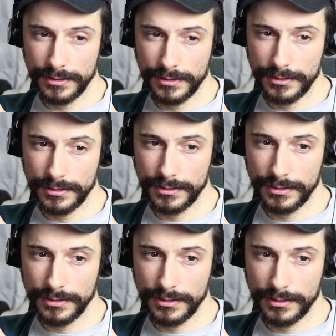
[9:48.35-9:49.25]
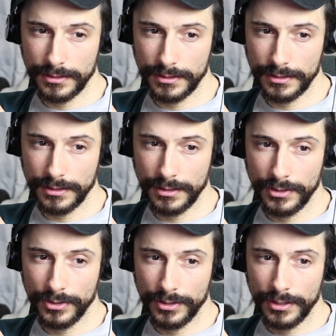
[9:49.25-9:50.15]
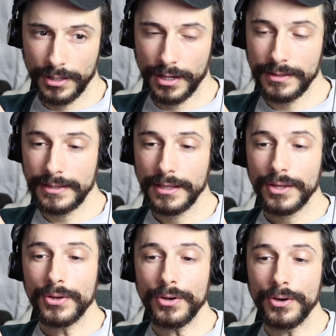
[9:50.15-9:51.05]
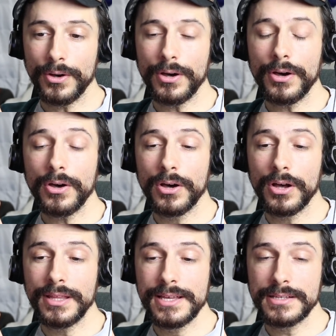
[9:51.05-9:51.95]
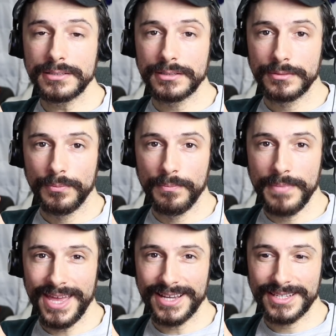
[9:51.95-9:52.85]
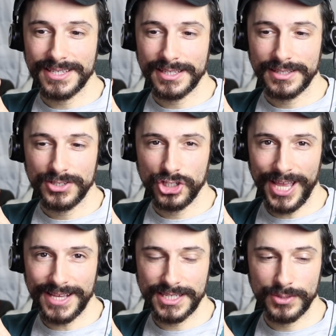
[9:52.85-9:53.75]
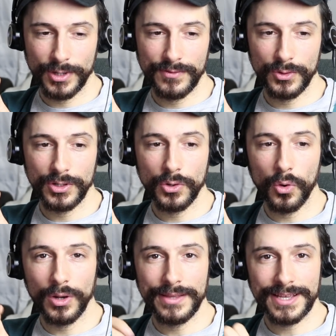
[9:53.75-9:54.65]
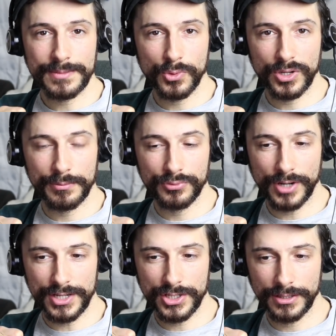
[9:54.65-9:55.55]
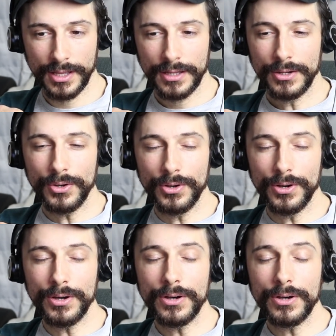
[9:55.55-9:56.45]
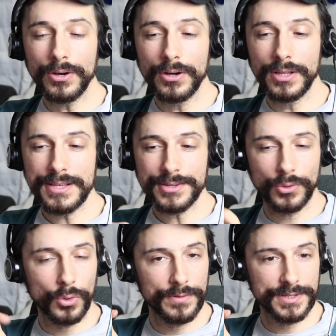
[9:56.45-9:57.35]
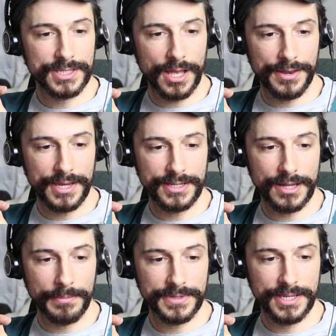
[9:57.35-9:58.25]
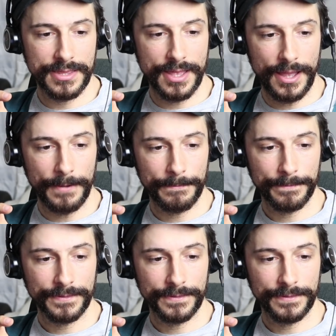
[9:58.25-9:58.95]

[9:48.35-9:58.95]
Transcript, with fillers: I... And then, oh, this mix, chest, whatever you want to call it, there's more compression. Oh, this, all of a sudden he dumps in there.